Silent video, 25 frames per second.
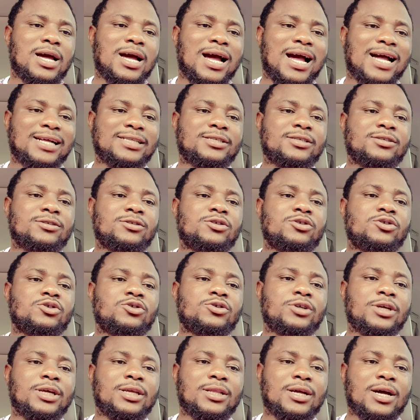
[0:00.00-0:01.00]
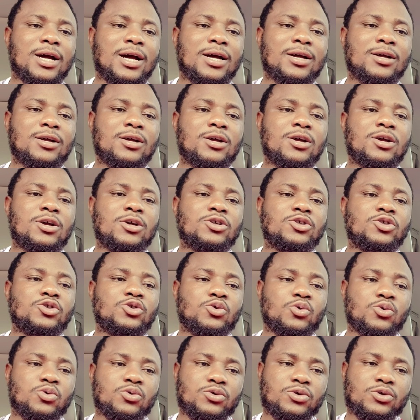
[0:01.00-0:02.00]
at Trader
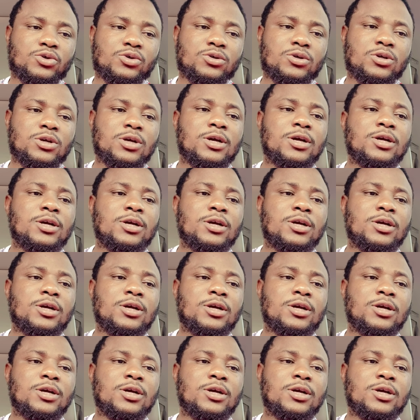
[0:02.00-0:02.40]
Joe's.